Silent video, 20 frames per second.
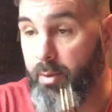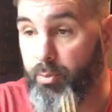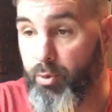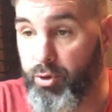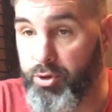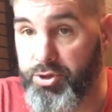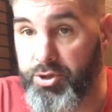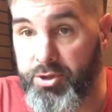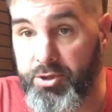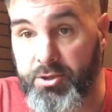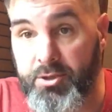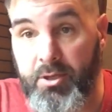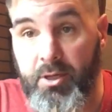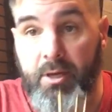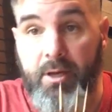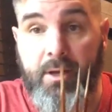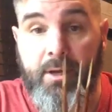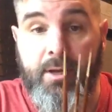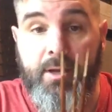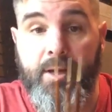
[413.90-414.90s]
brushes.
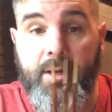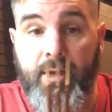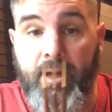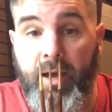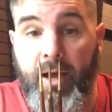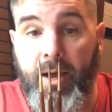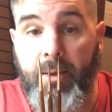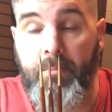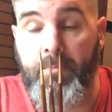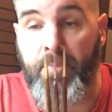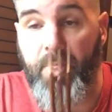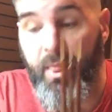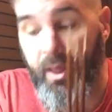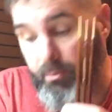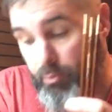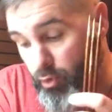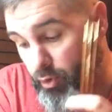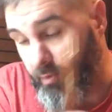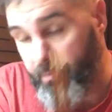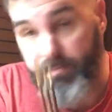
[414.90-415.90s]
I'm
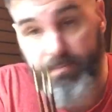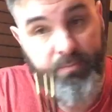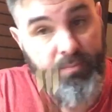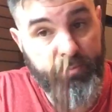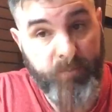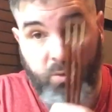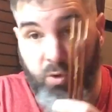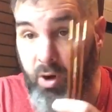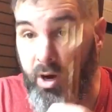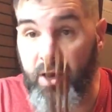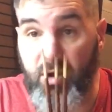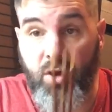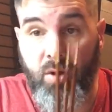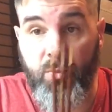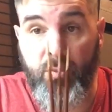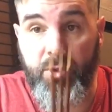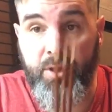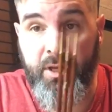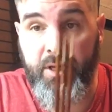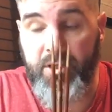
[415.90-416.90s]
going to crack
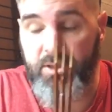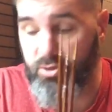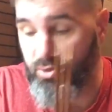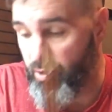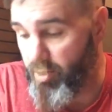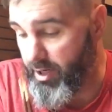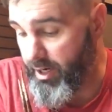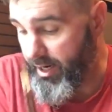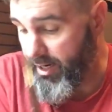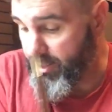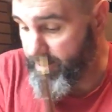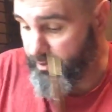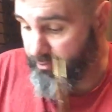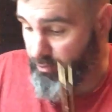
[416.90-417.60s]
on with these though, guys.